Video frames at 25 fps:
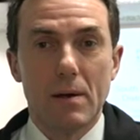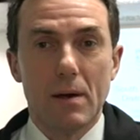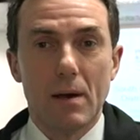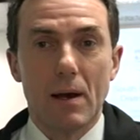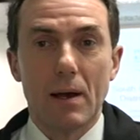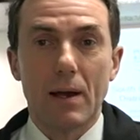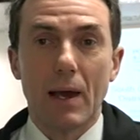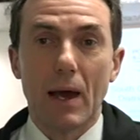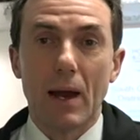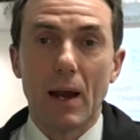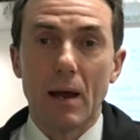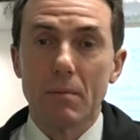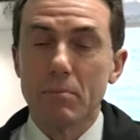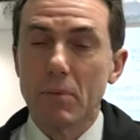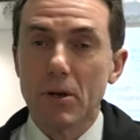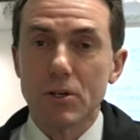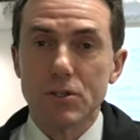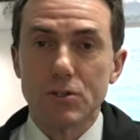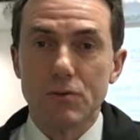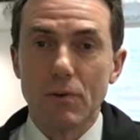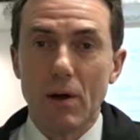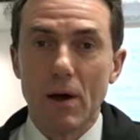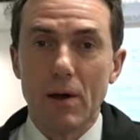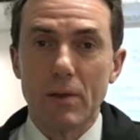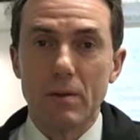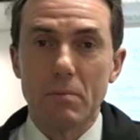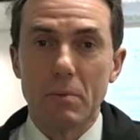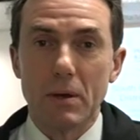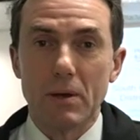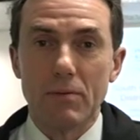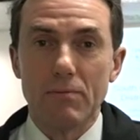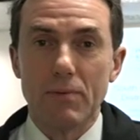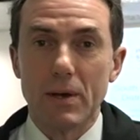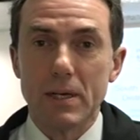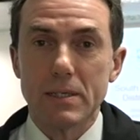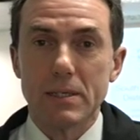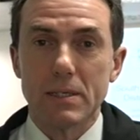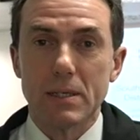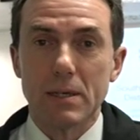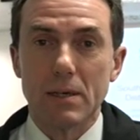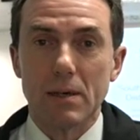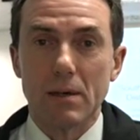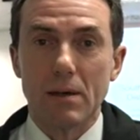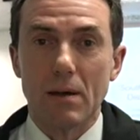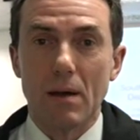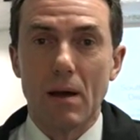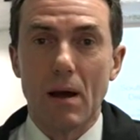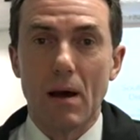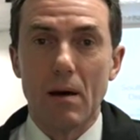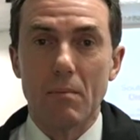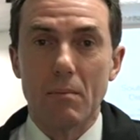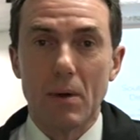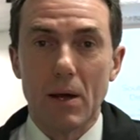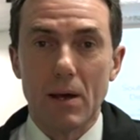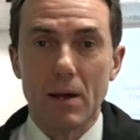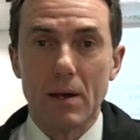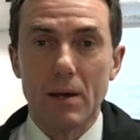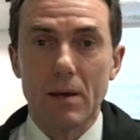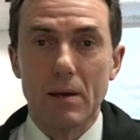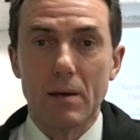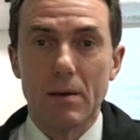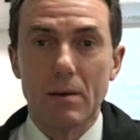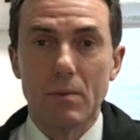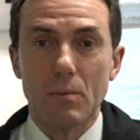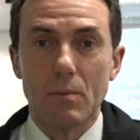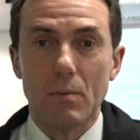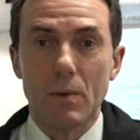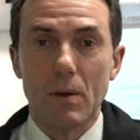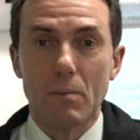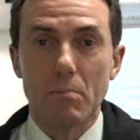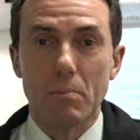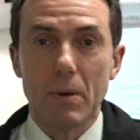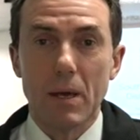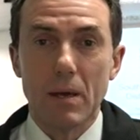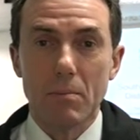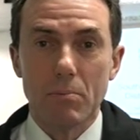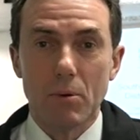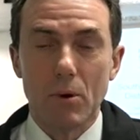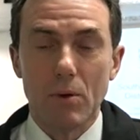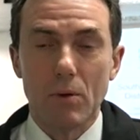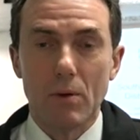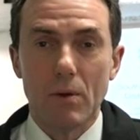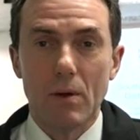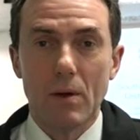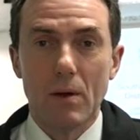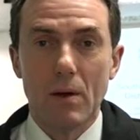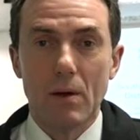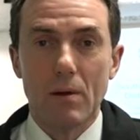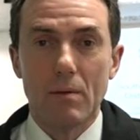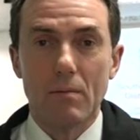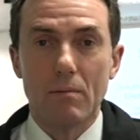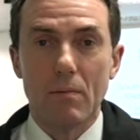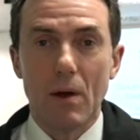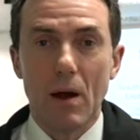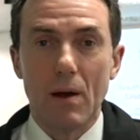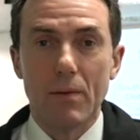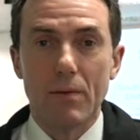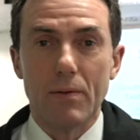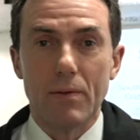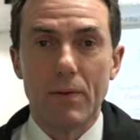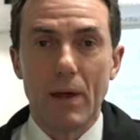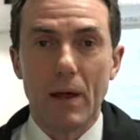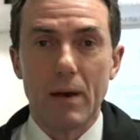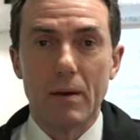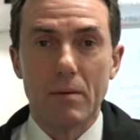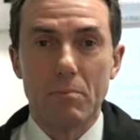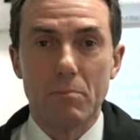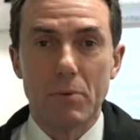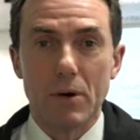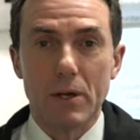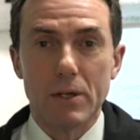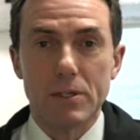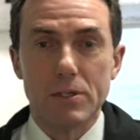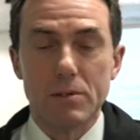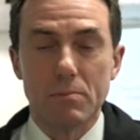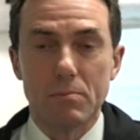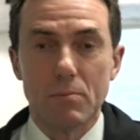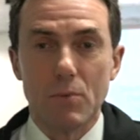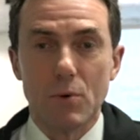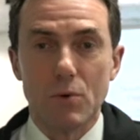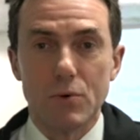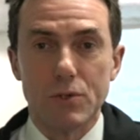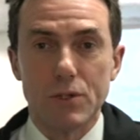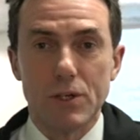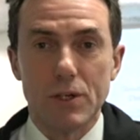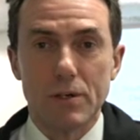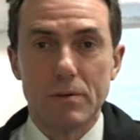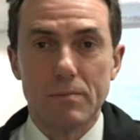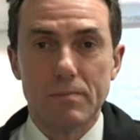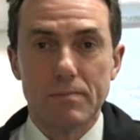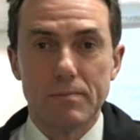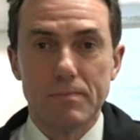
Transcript: Again, I'd much rather be investing our money in people rather than in bricks and mortar.